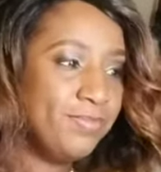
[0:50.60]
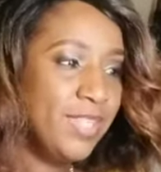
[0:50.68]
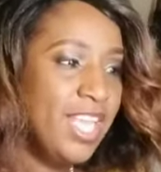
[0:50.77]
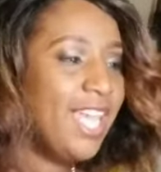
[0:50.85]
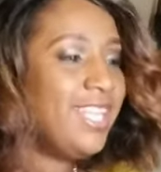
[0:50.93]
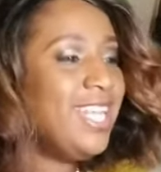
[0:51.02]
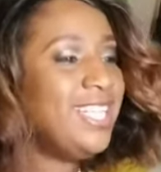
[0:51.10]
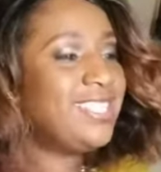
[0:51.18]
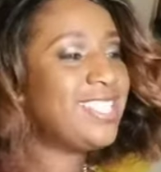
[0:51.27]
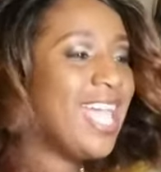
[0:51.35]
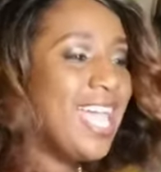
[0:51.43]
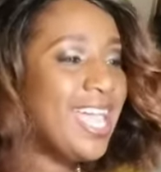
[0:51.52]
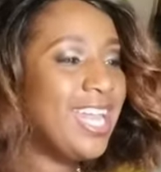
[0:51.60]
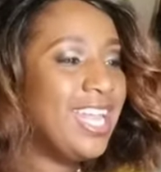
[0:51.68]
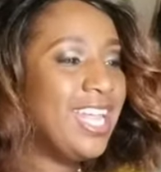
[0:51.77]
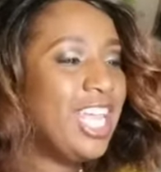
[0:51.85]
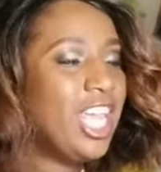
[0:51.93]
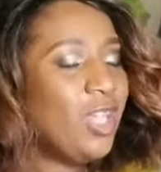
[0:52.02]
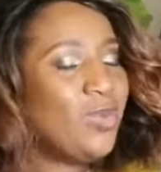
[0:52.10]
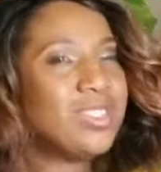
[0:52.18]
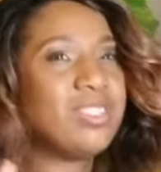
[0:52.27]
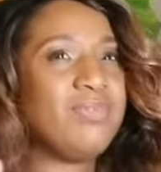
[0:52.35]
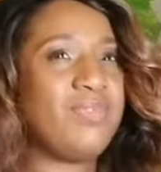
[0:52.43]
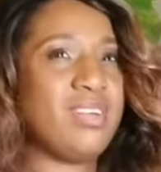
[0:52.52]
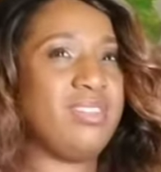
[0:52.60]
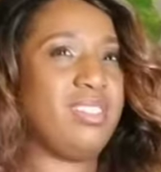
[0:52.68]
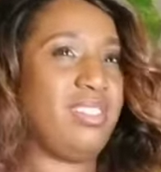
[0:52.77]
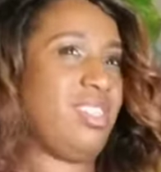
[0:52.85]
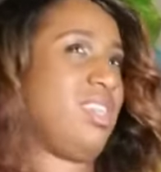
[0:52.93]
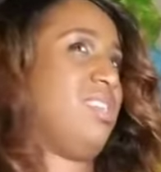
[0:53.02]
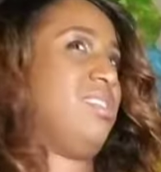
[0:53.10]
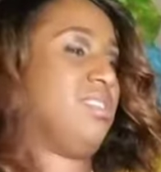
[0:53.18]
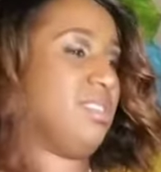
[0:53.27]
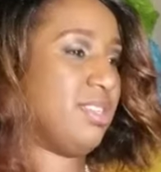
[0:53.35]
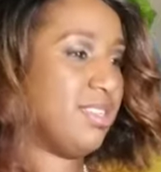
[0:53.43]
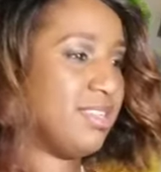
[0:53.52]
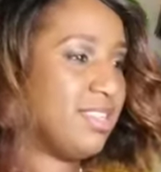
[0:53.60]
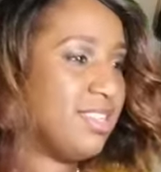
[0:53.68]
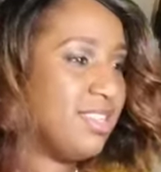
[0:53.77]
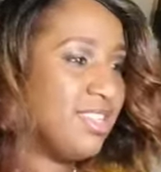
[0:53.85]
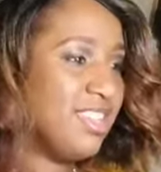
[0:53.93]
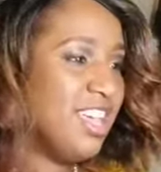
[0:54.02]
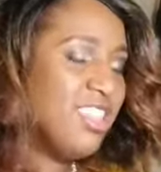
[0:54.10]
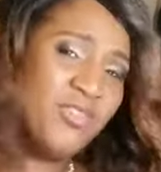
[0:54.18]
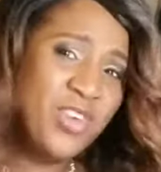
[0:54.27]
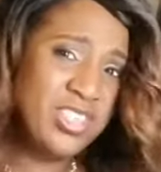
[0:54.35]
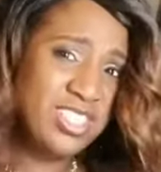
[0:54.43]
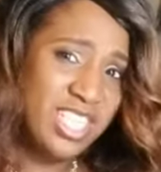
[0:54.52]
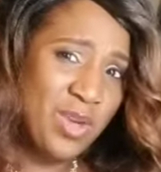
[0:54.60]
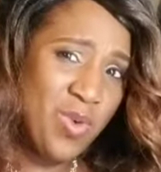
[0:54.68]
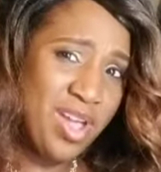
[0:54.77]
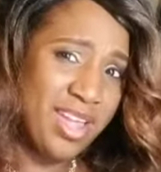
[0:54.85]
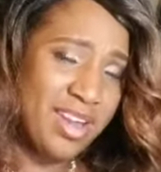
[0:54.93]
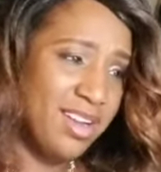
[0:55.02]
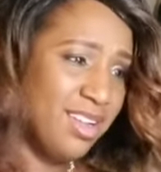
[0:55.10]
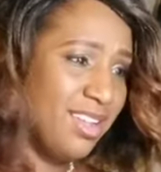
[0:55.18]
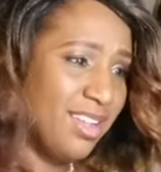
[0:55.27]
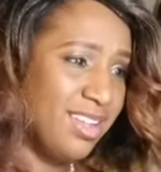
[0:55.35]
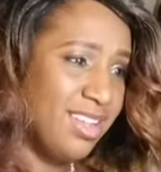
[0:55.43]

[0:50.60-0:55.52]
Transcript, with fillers: And then he said he was the first to say it. The first to say what?